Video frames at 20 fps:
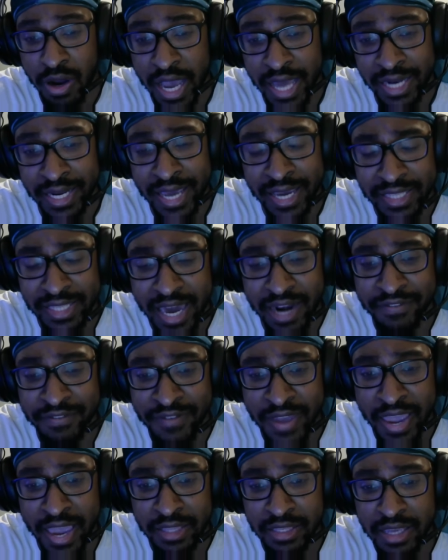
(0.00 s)
I like that
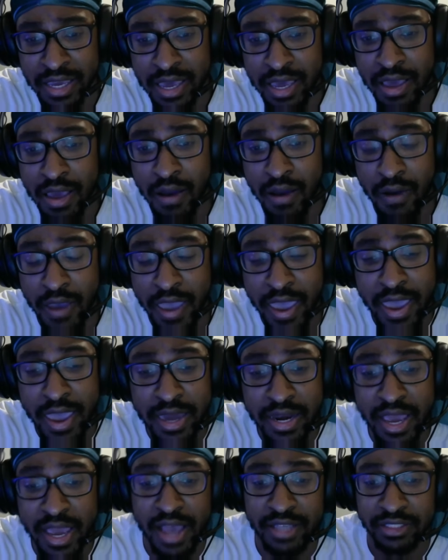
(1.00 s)
effect. And
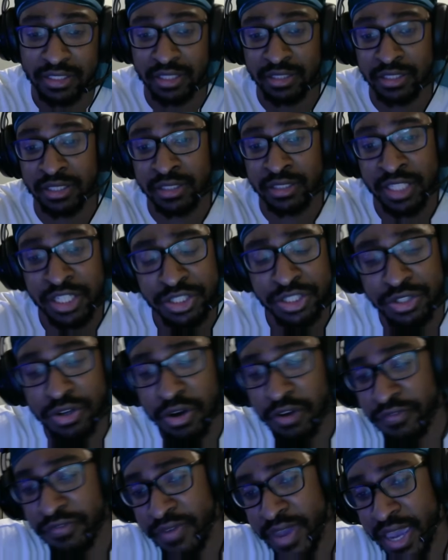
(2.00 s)
it has an additional
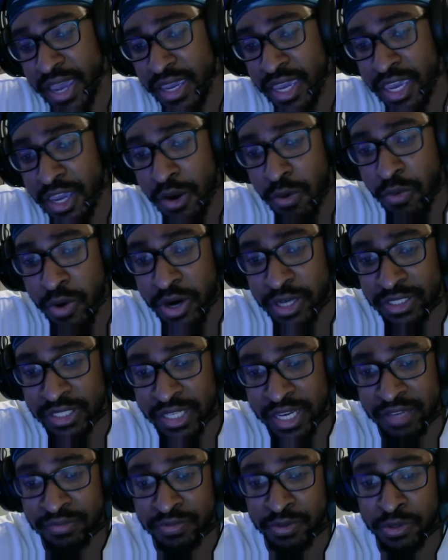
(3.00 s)
effect here where it
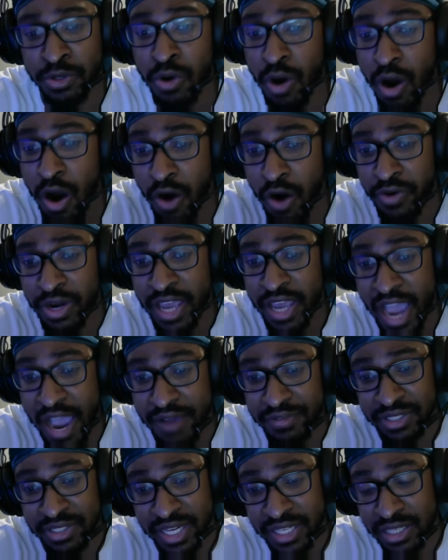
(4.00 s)
says if you already have a
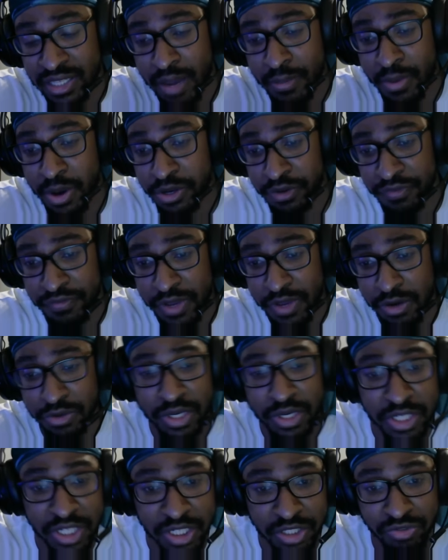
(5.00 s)
Saitama on your field, you
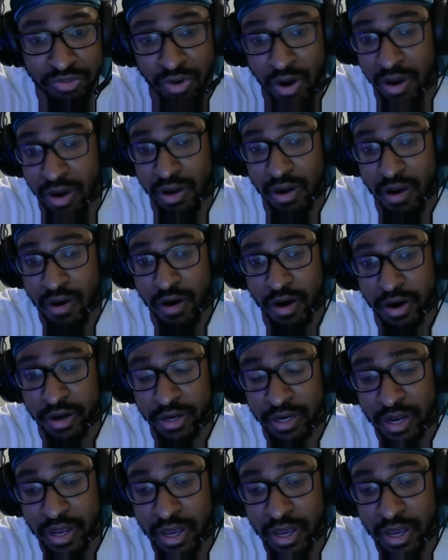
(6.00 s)
can just draw a card.